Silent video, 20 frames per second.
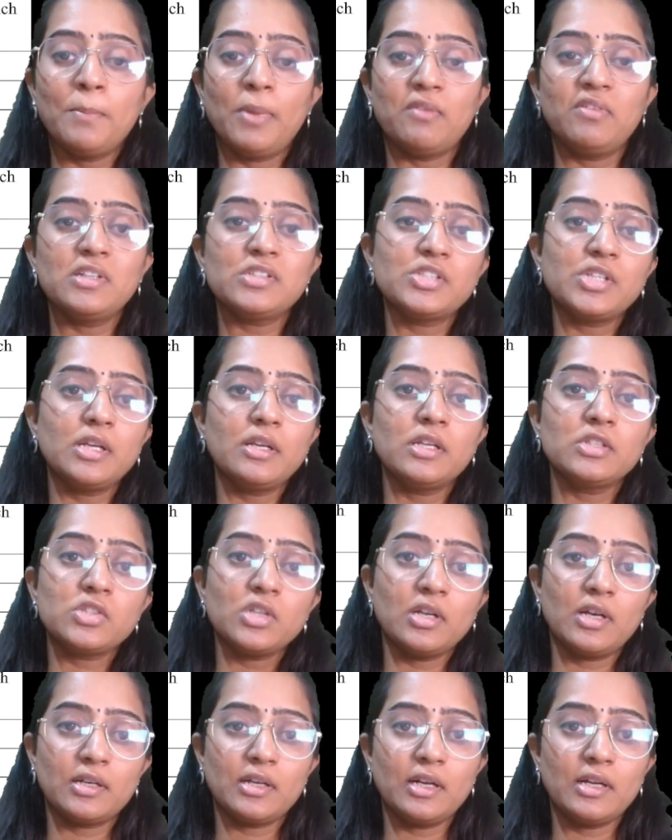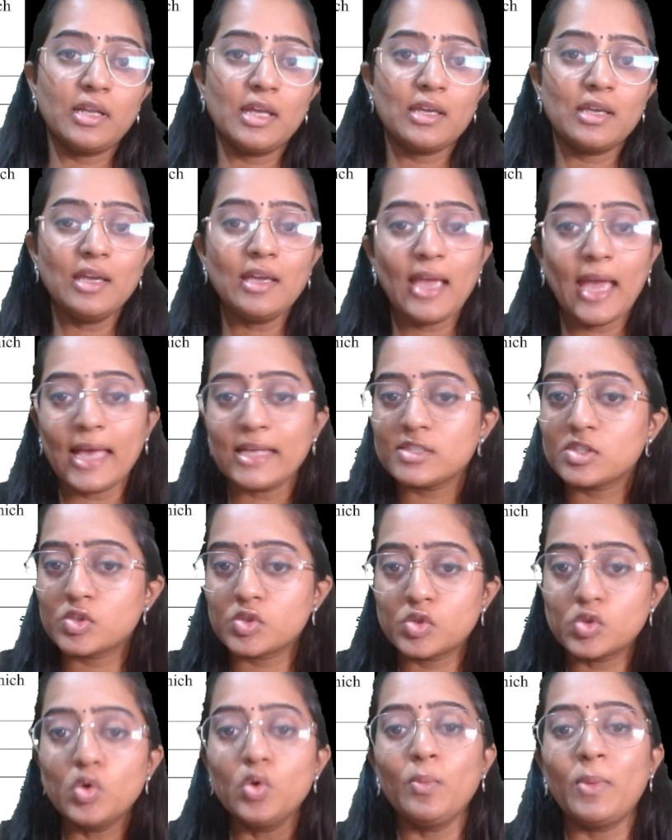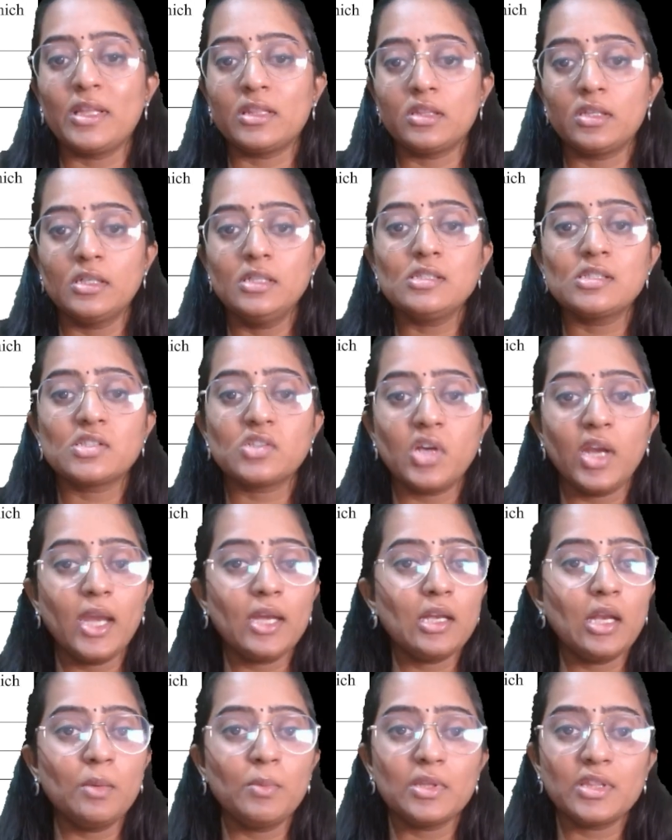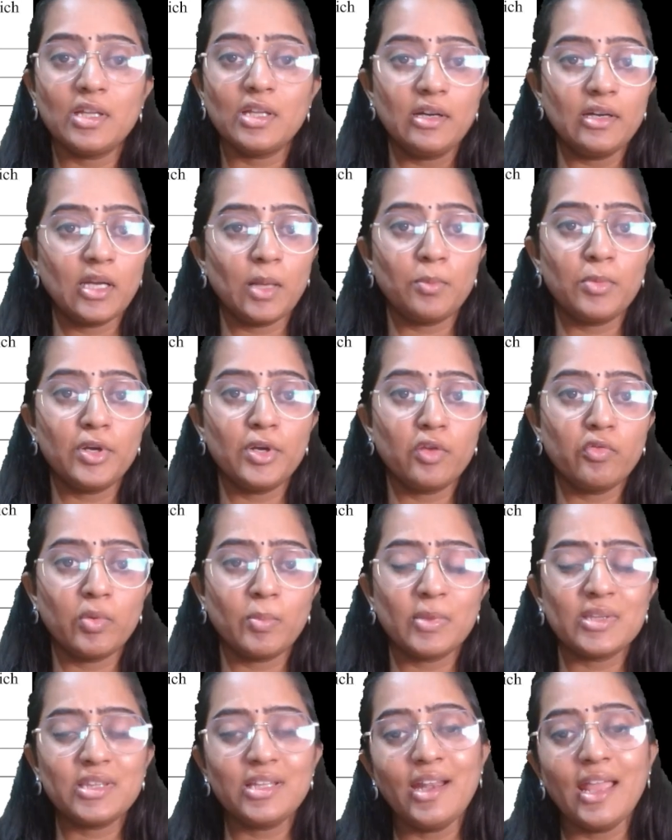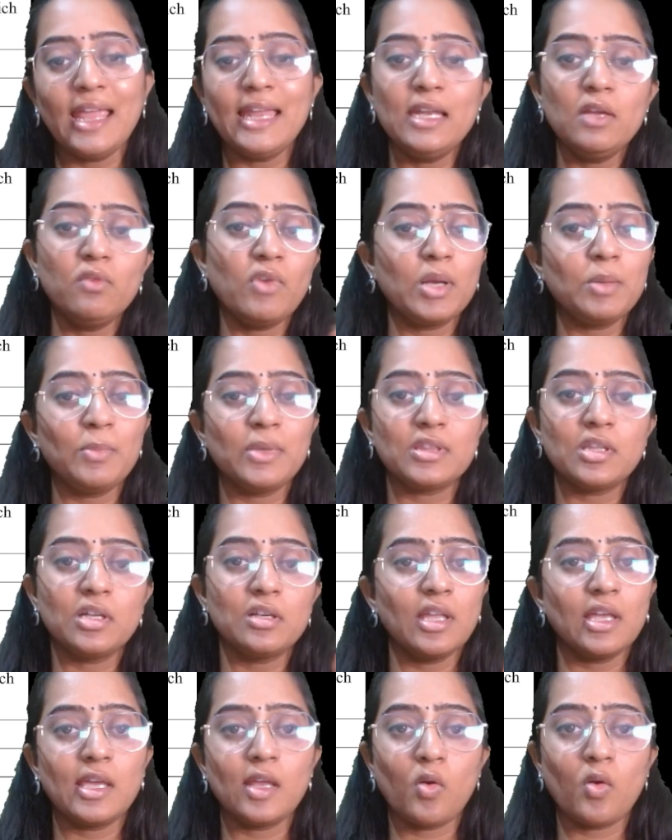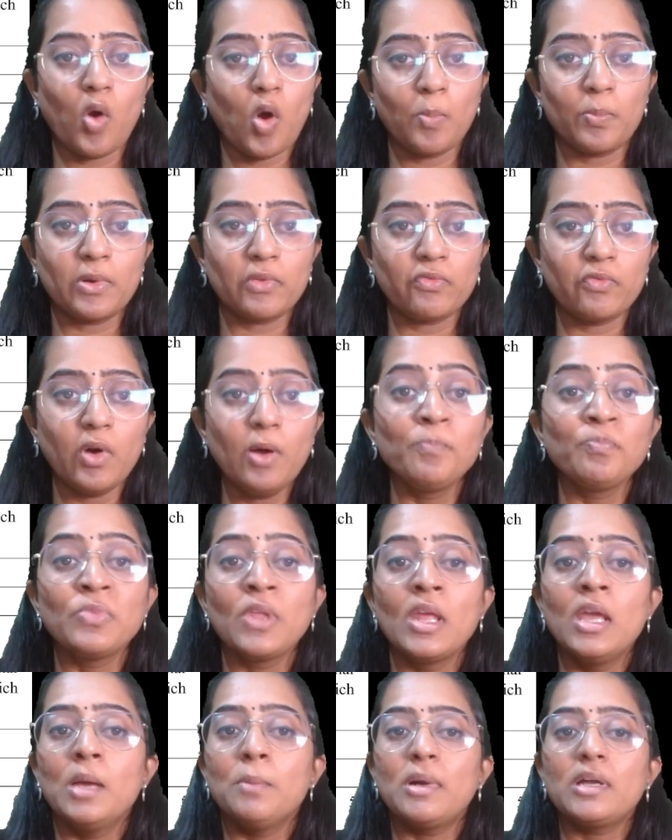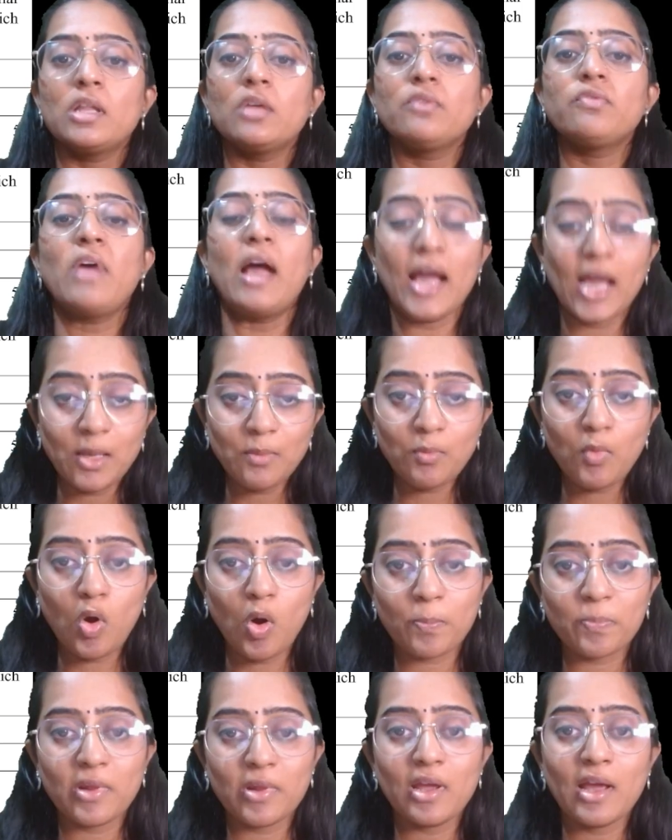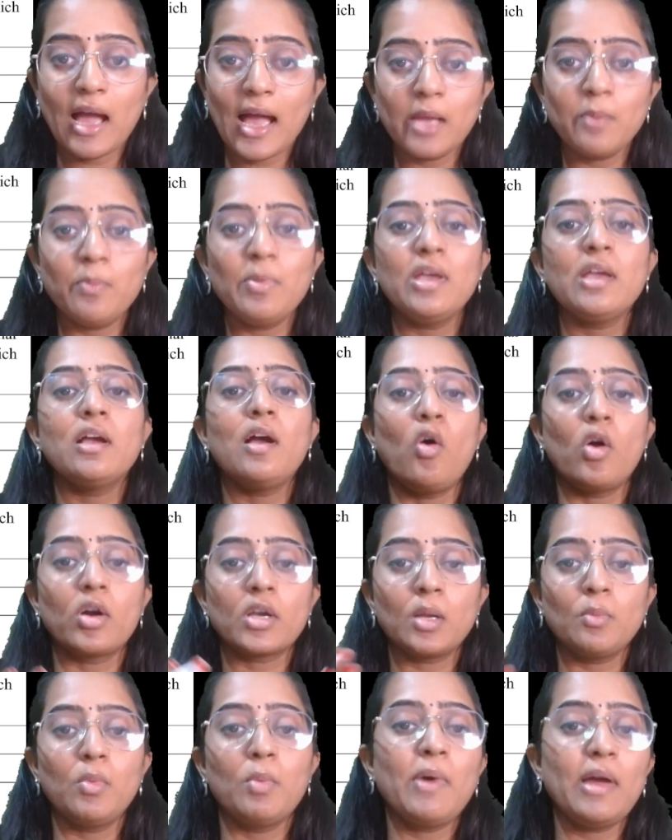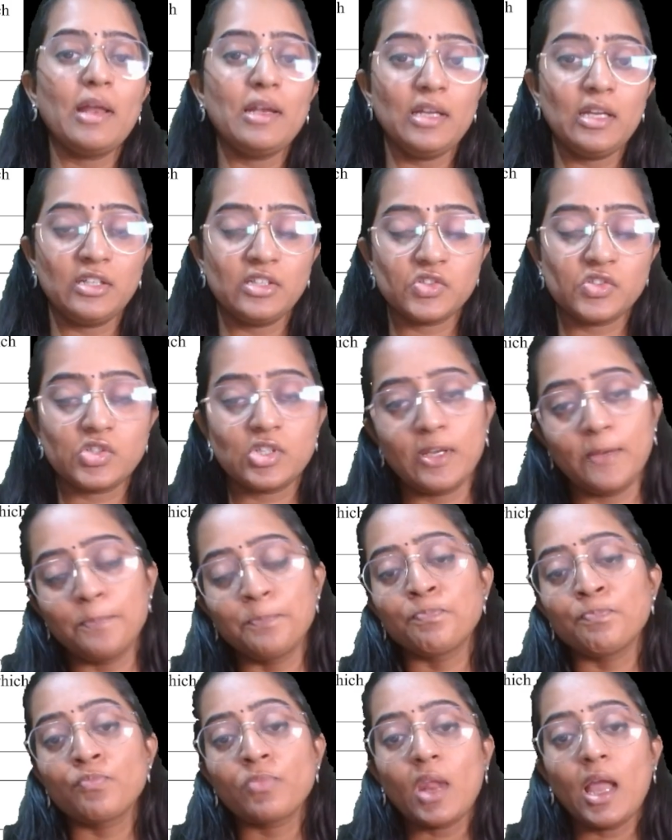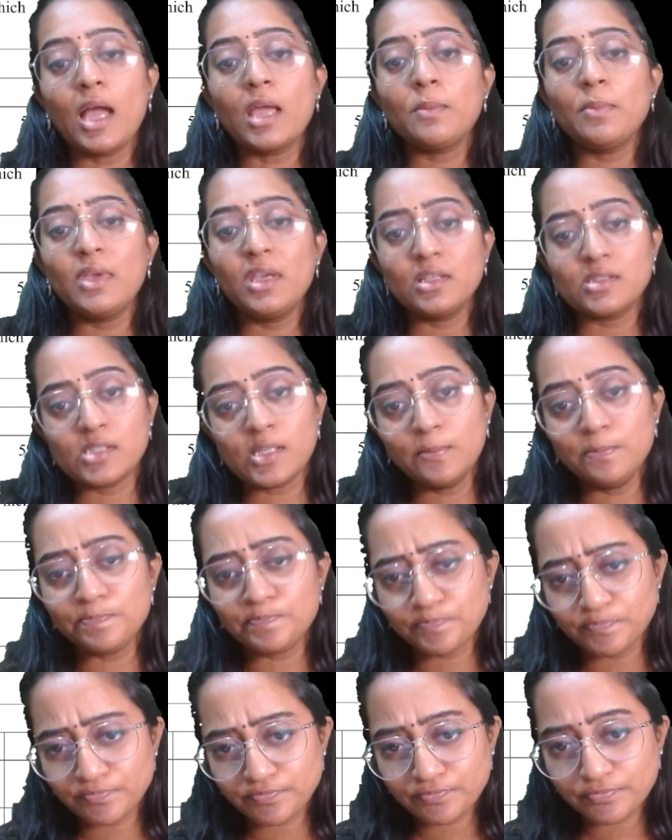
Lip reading: Power generation undertaking has two methods, straight line method and WDV method. Any one method they can opt for. But if I'm opting, I being an automobile industry, I being some